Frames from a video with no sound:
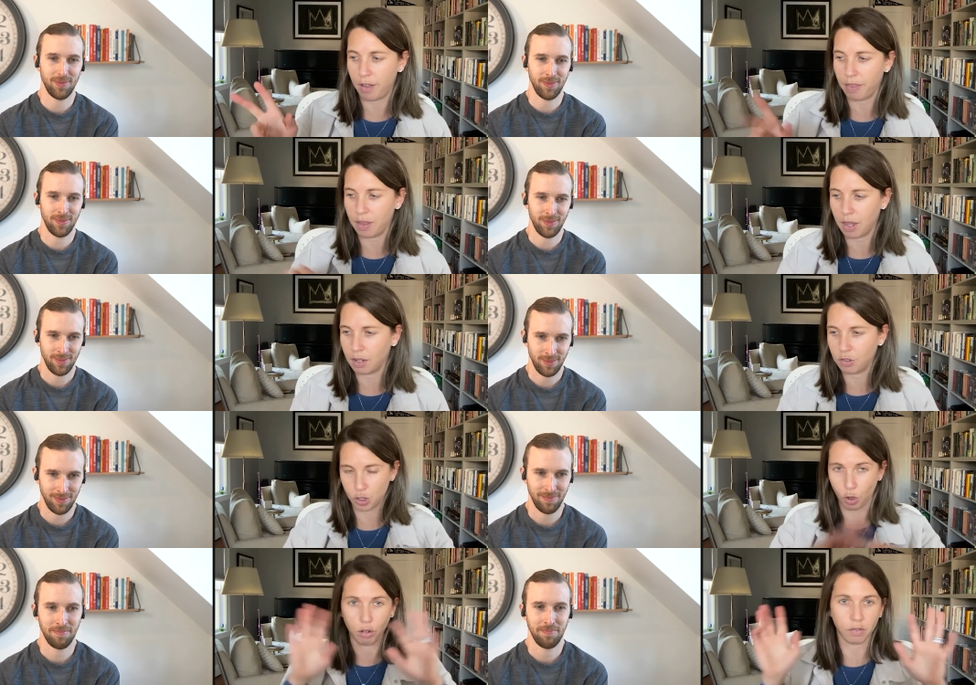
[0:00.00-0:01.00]
Speaker 1: the just
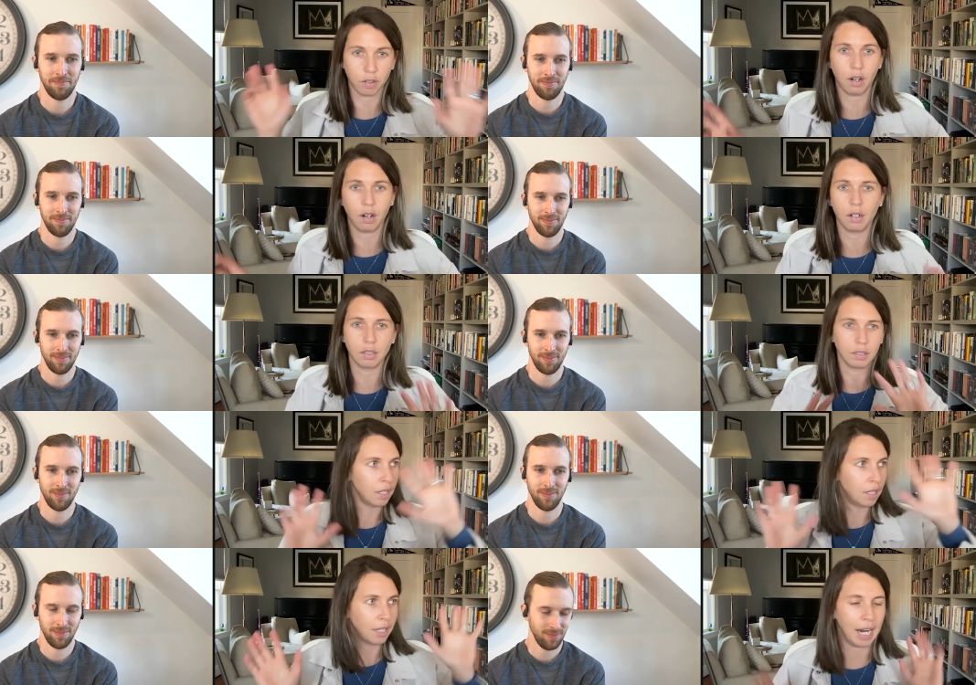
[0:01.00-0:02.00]
overall
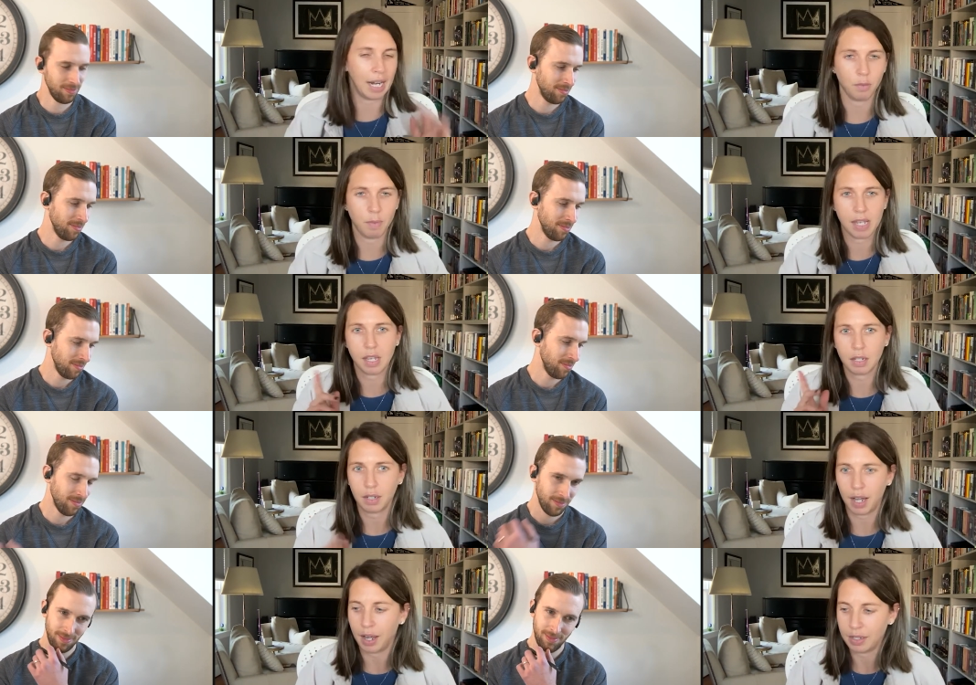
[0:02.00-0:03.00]
kind of amazing,
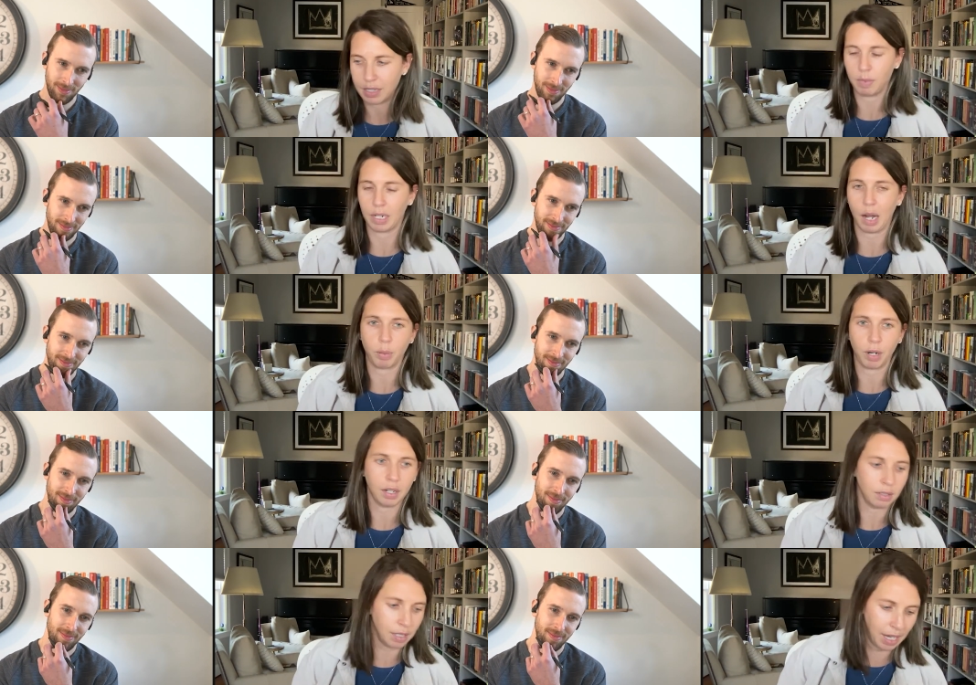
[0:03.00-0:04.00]
uh, Demon
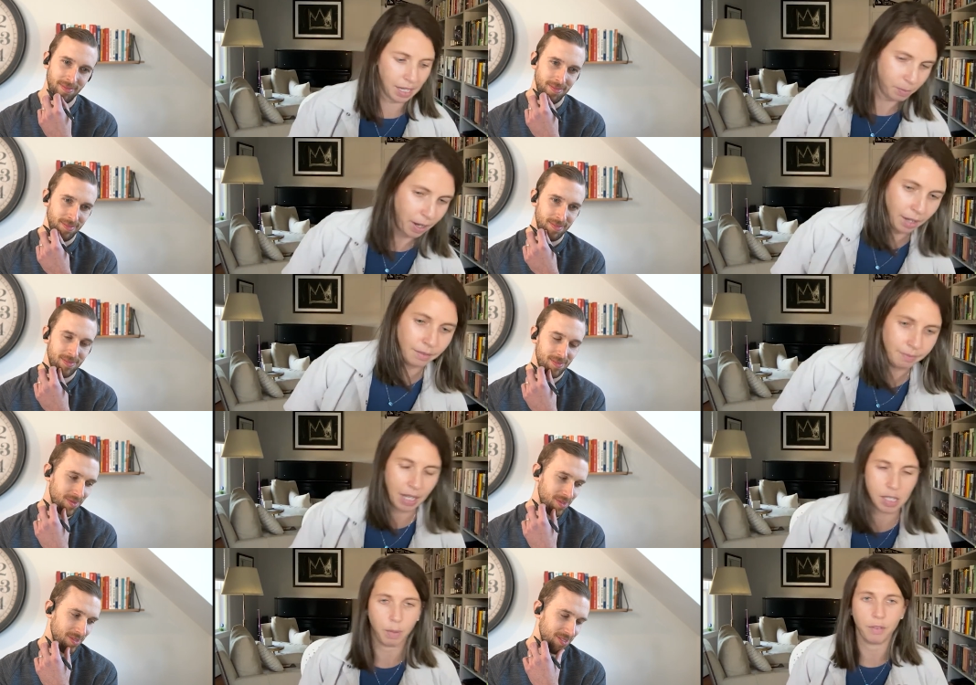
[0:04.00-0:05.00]
Copperhead gets my
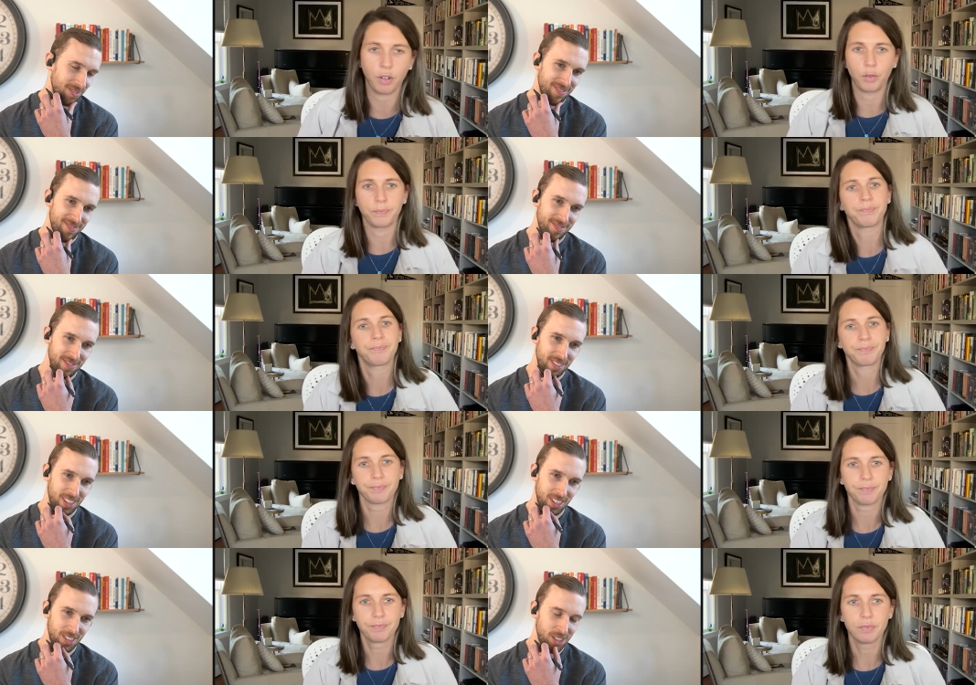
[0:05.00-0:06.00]
gets my vote.
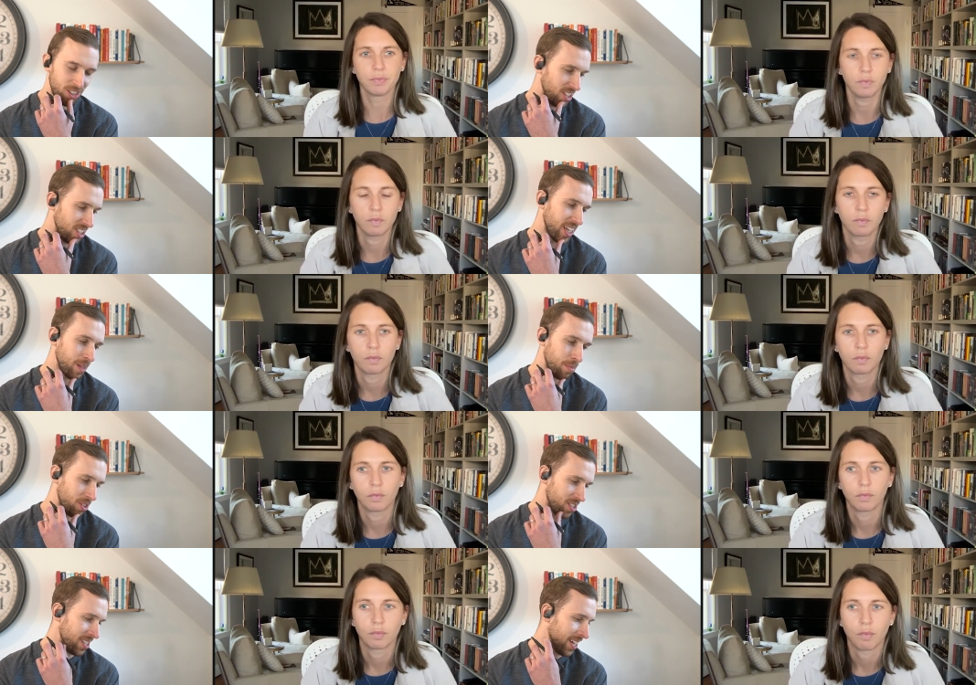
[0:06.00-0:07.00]
Speaker 2: You're the second
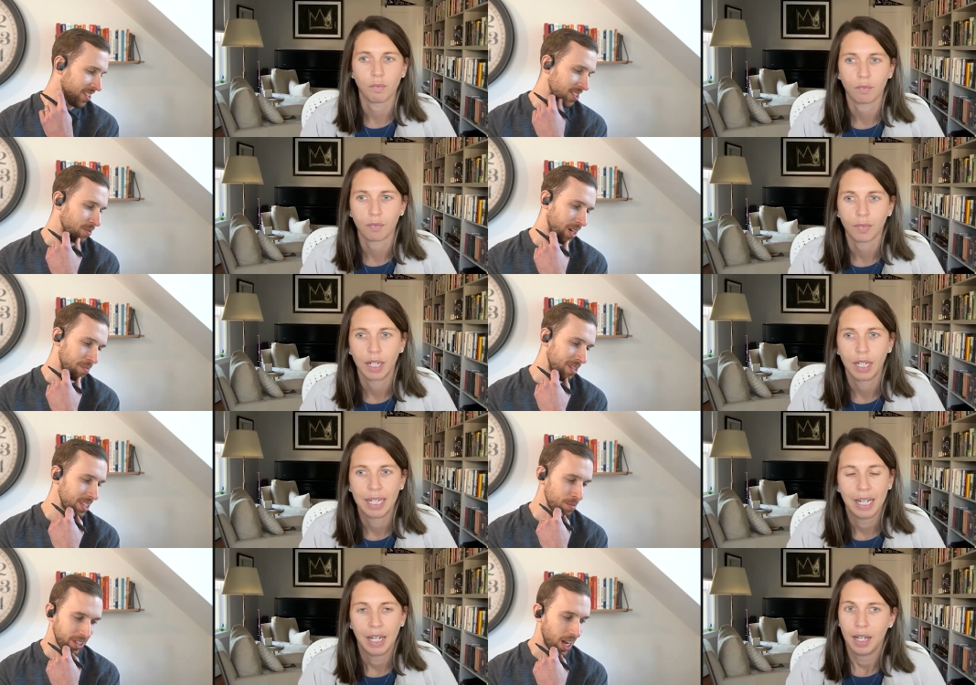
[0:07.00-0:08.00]
person now to recommend
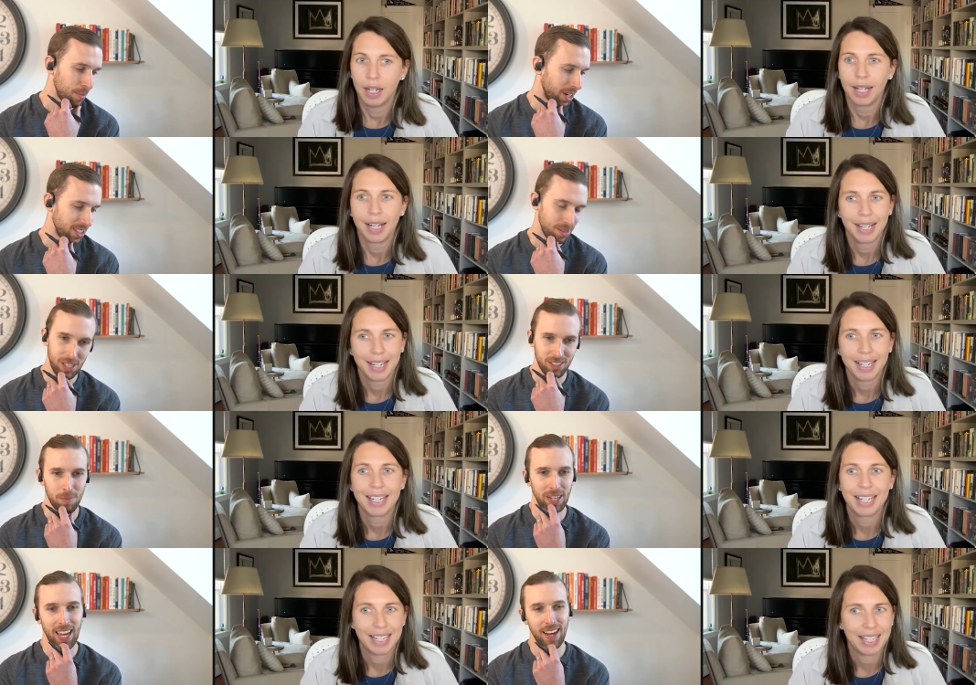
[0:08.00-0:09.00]
Demon Copperhead to me, so I'm
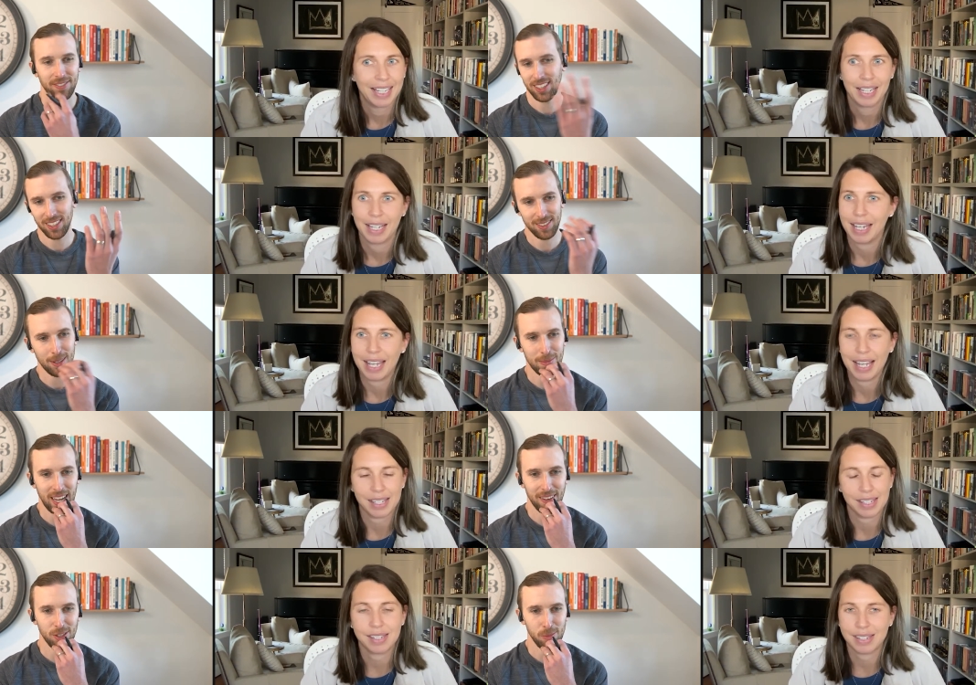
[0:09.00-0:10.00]
gonna have to I'm it's, gonna
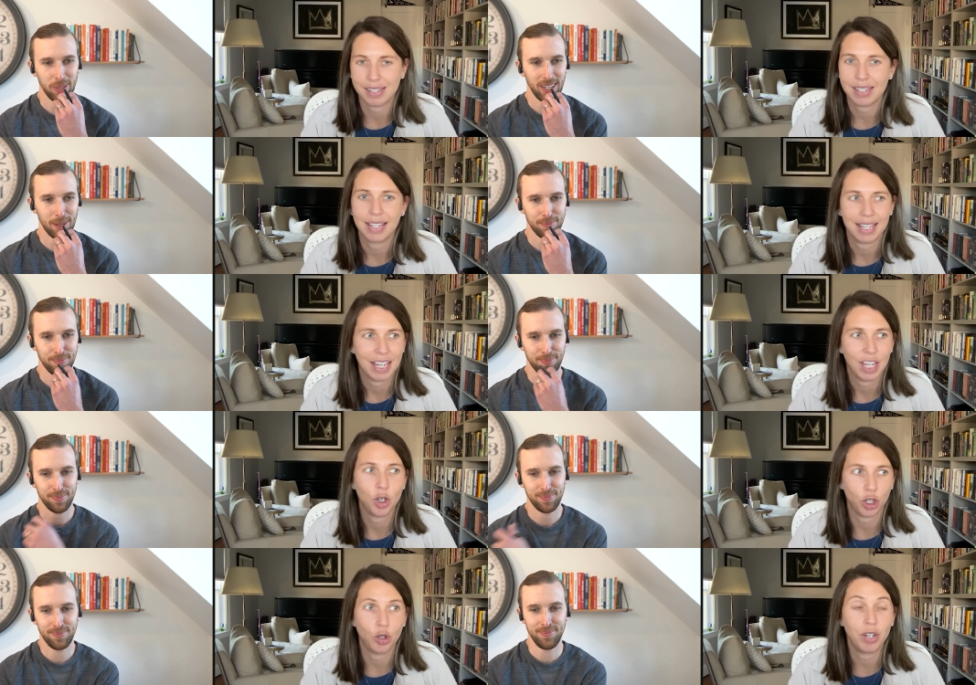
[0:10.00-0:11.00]
have to open it up.
Speaker 1: You
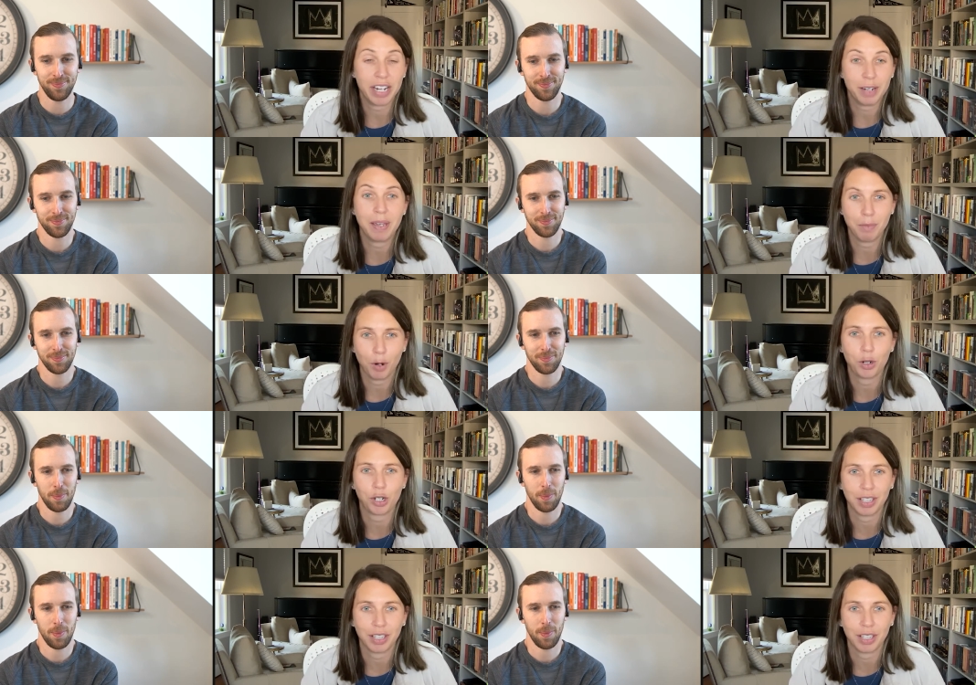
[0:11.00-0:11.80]
you need to be emotionally